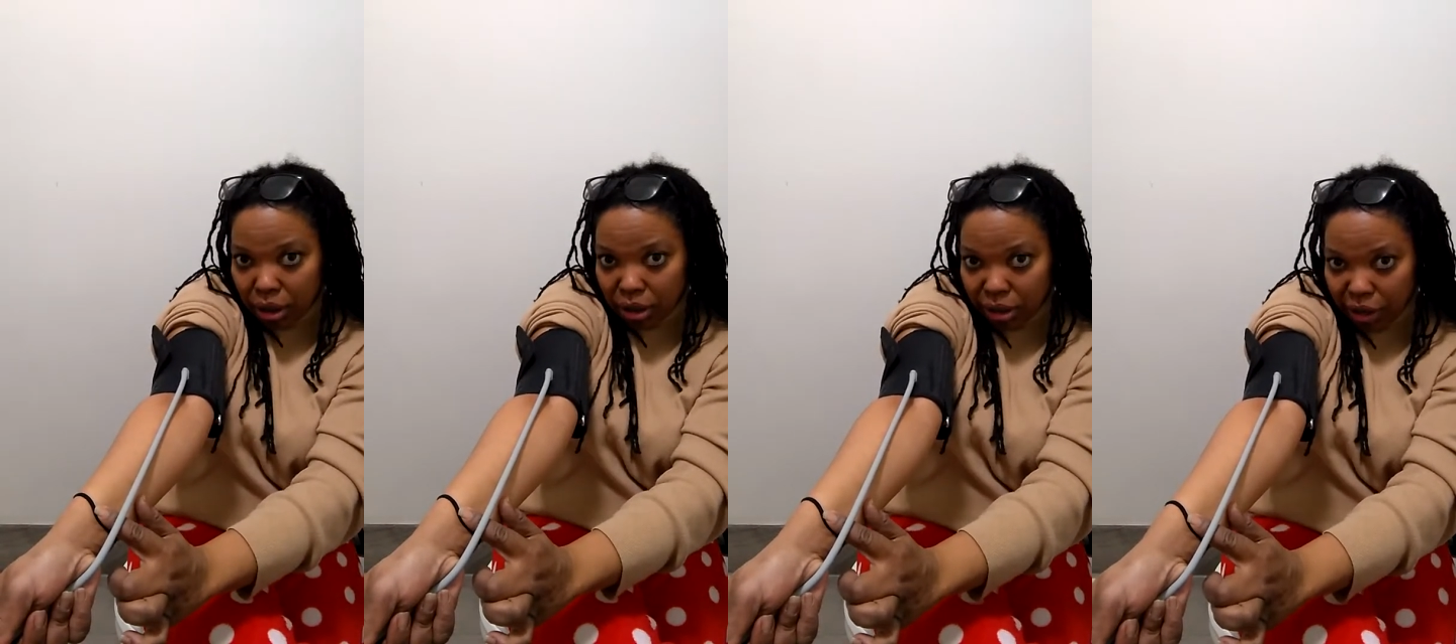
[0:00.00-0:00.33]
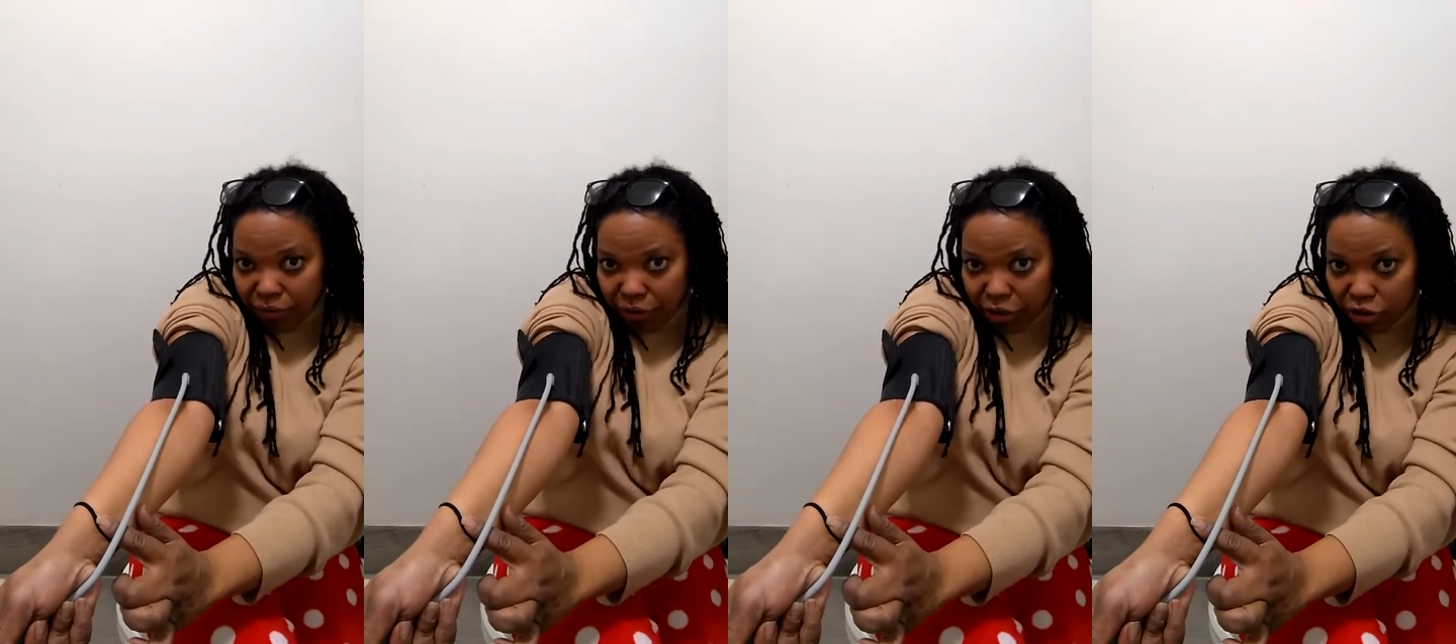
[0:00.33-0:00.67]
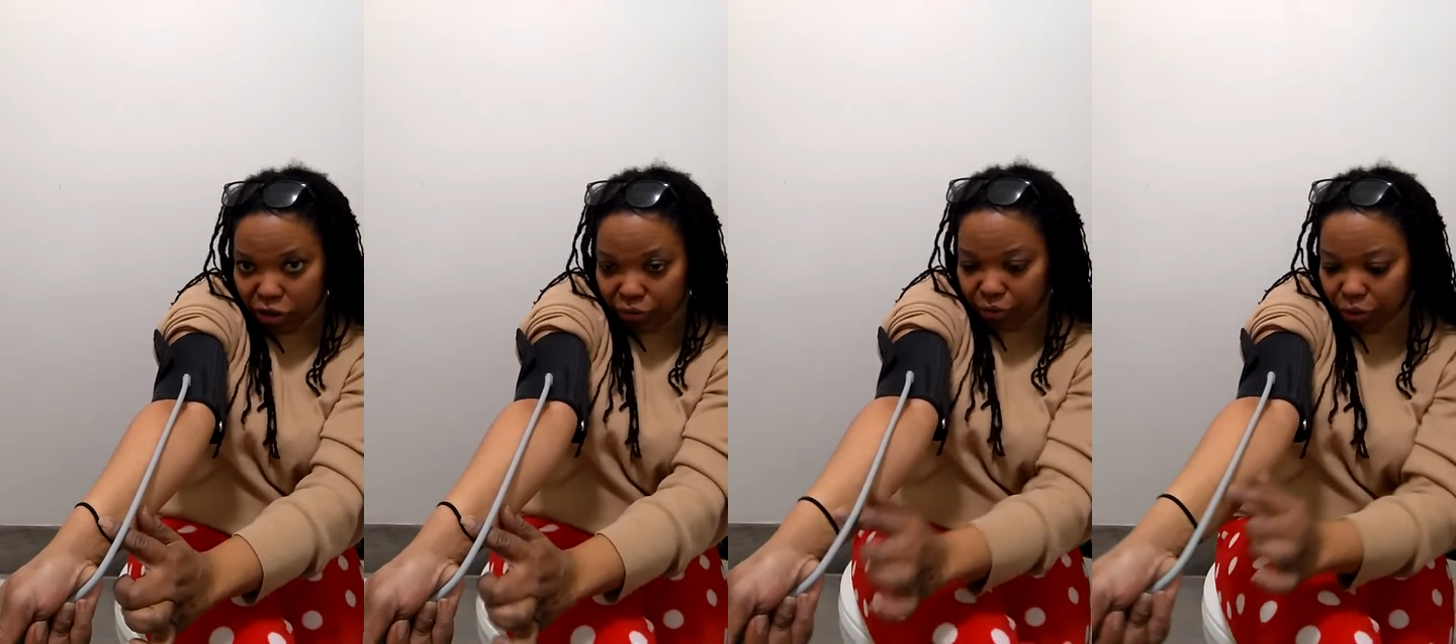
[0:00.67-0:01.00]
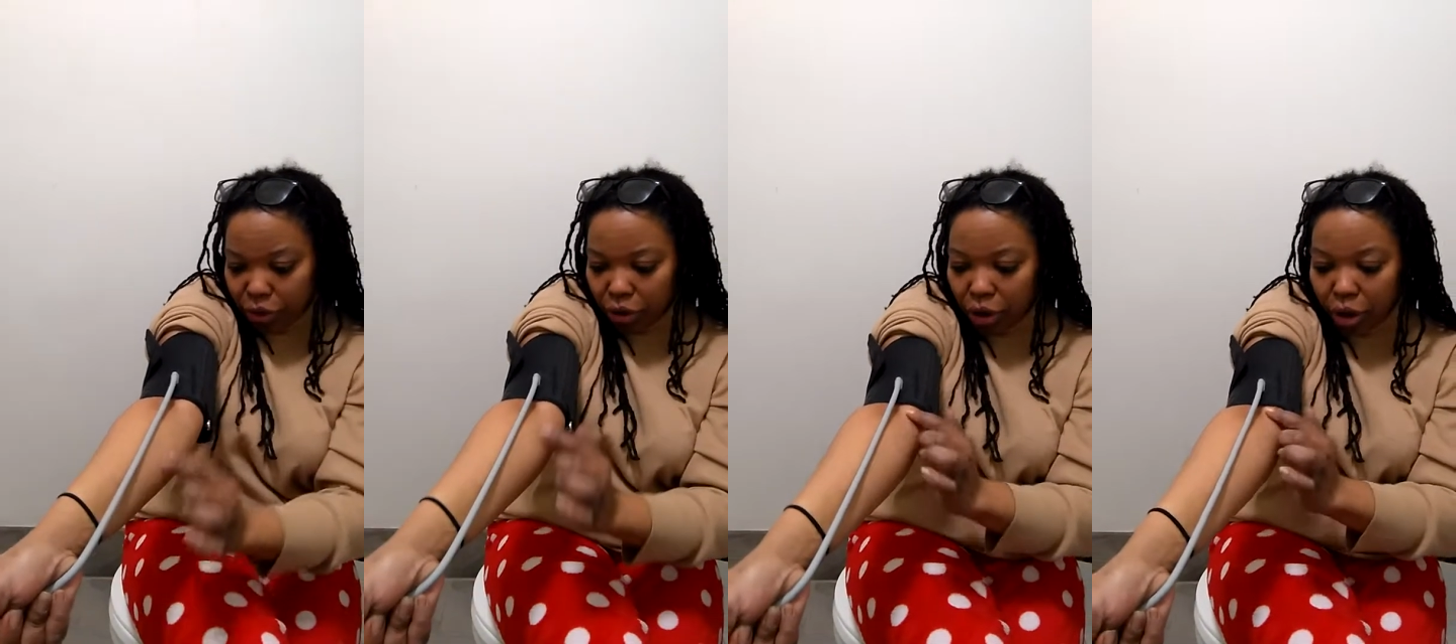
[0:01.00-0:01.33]
the direction of
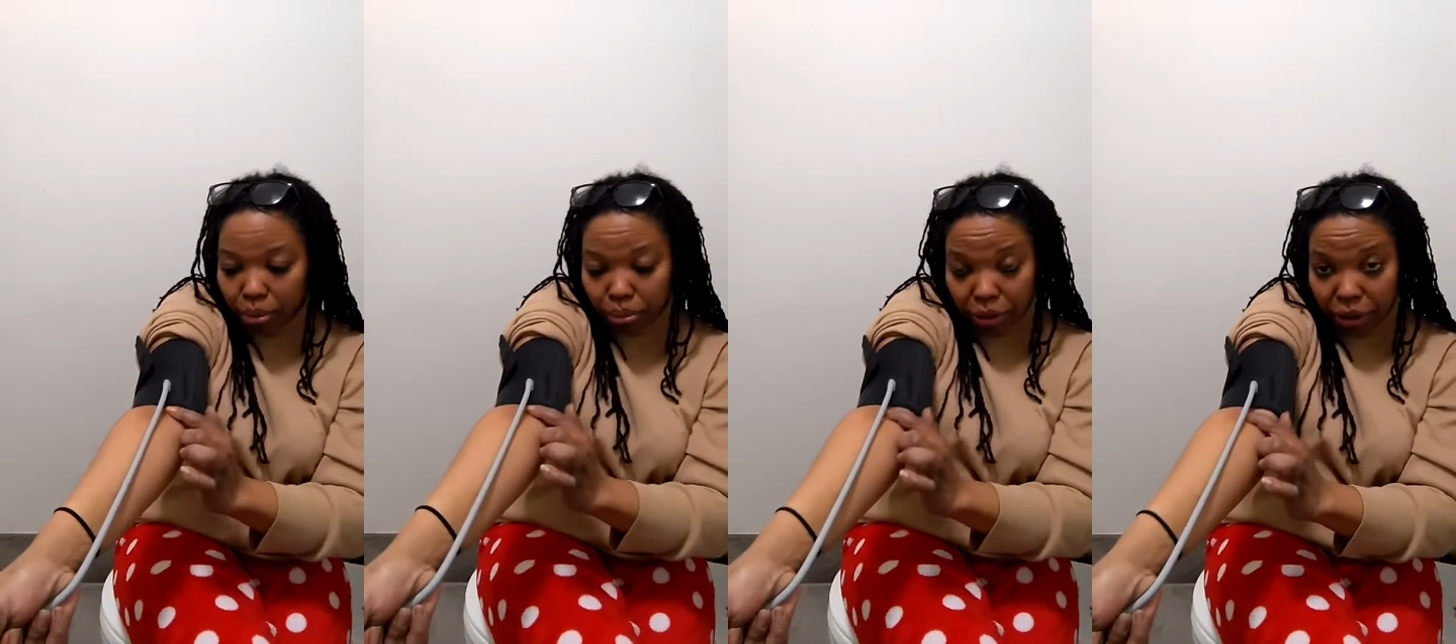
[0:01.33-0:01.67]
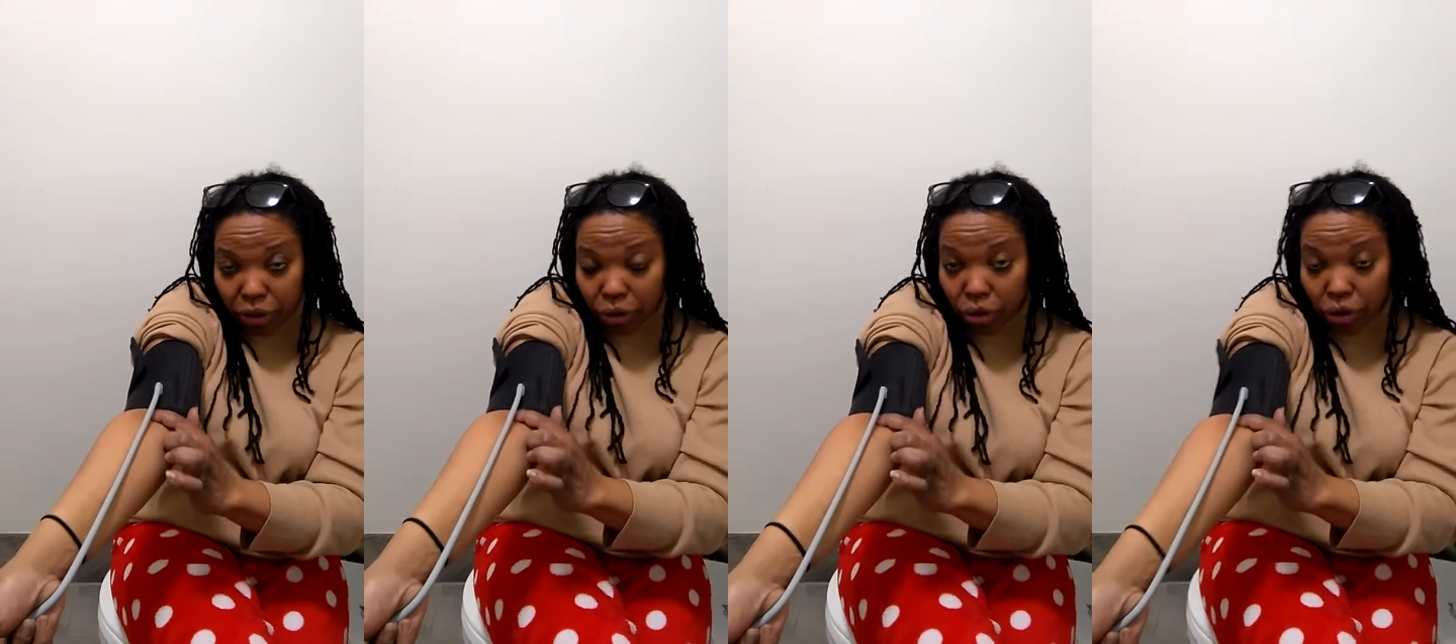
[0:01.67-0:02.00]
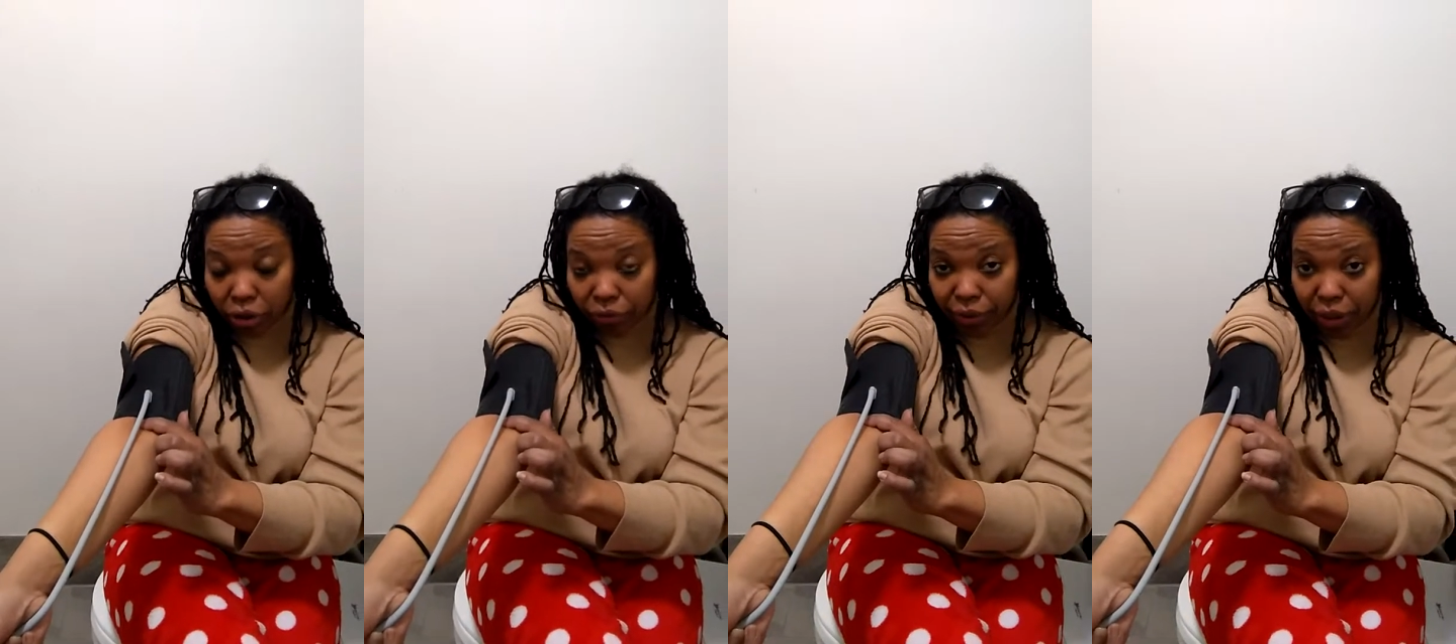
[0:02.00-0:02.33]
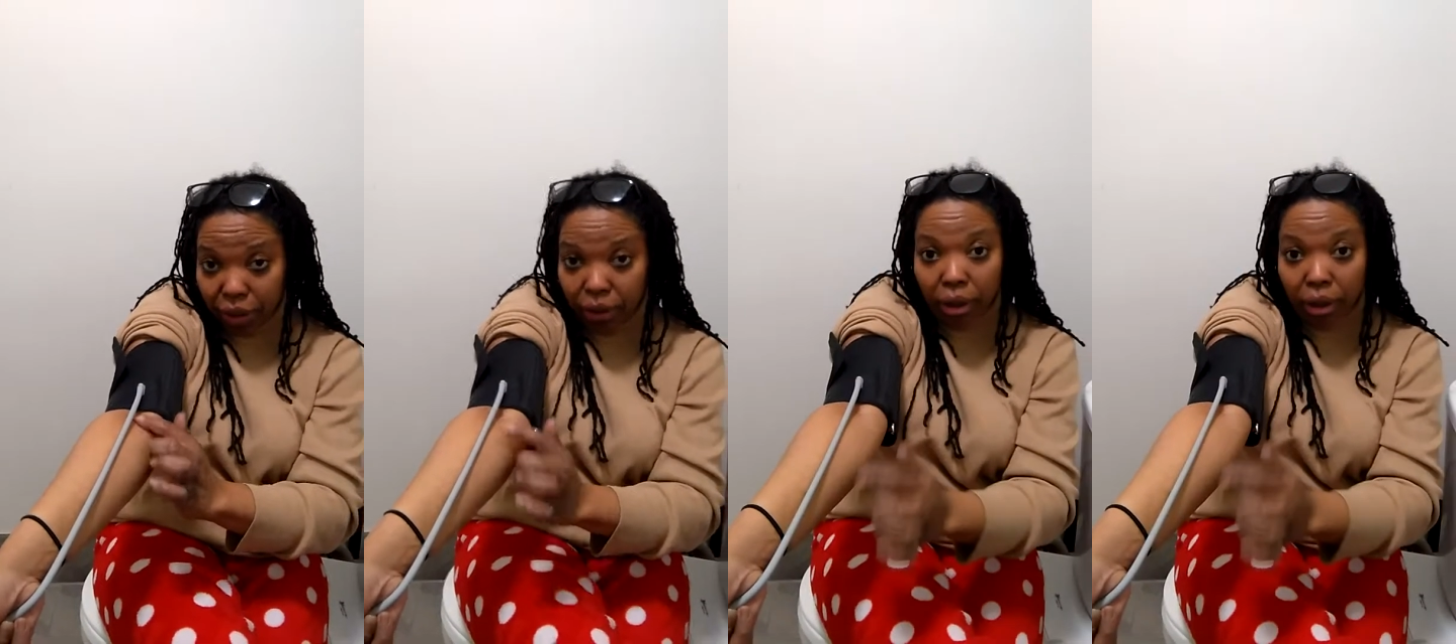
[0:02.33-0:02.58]
your brachial artery,